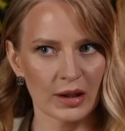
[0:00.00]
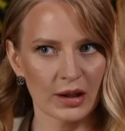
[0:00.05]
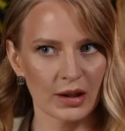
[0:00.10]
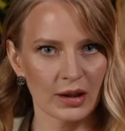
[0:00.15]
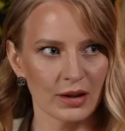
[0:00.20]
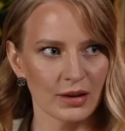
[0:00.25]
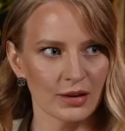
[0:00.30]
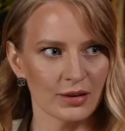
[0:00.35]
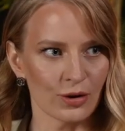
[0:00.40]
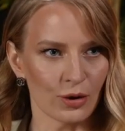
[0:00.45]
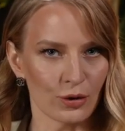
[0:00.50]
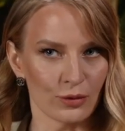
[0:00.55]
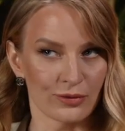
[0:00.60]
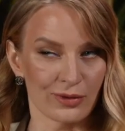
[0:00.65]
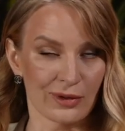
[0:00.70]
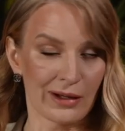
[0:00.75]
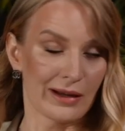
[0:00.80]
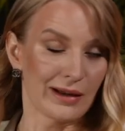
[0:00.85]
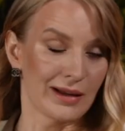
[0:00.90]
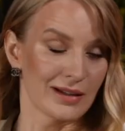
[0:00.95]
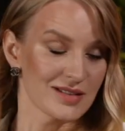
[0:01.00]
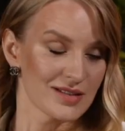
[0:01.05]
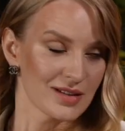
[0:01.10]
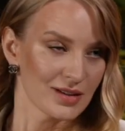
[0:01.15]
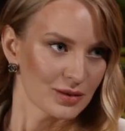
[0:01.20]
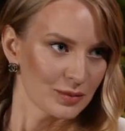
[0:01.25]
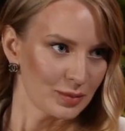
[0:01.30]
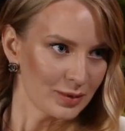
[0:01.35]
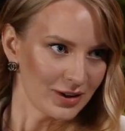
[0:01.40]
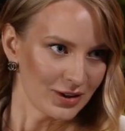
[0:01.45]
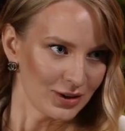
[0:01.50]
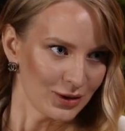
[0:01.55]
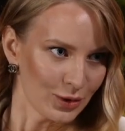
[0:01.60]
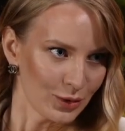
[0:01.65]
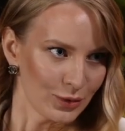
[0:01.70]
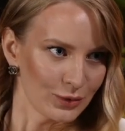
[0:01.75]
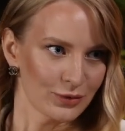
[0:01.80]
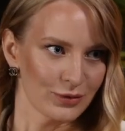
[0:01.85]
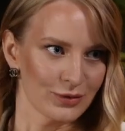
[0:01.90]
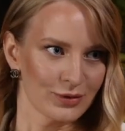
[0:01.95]
play golf. I started playing
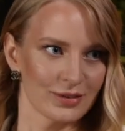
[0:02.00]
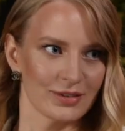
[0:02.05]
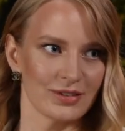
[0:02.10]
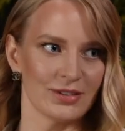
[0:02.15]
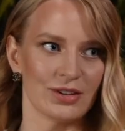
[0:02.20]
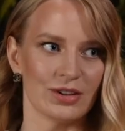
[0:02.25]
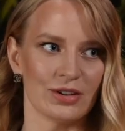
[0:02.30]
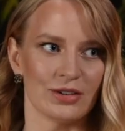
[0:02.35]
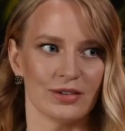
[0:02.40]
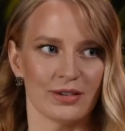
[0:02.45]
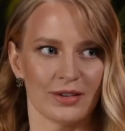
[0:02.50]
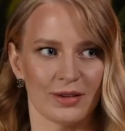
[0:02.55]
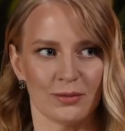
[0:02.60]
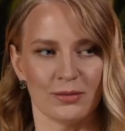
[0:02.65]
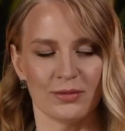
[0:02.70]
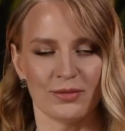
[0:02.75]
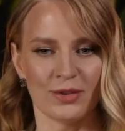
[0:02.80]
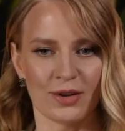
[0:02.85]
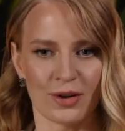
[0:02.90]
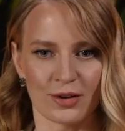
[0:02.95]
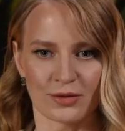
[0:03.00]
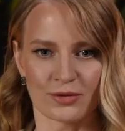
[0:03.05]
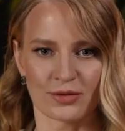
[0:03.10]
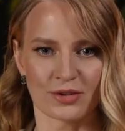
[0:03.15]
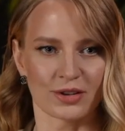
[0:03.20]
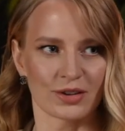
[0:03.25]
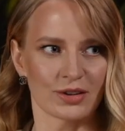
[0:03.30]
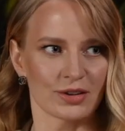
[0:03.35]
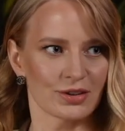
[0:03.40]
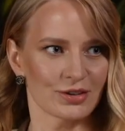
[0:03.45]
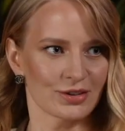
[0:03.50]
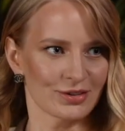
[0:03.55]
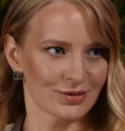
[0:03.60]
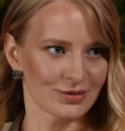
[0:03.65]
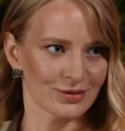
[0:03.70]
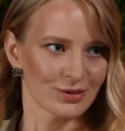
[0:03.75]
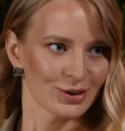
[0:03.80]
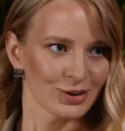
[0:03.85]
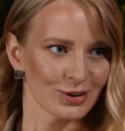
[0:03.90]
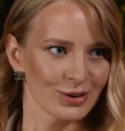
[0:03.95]
golf. I'm not really
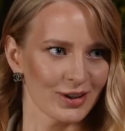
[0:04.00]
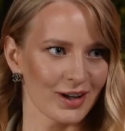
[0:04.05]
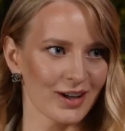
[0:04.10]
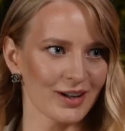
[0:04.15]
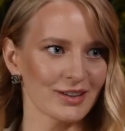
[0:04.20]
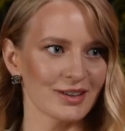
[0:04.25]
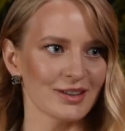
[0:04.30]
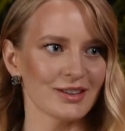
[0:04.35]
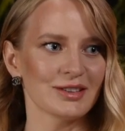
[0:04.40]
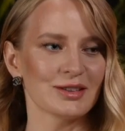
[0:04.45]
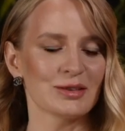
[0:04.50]
good at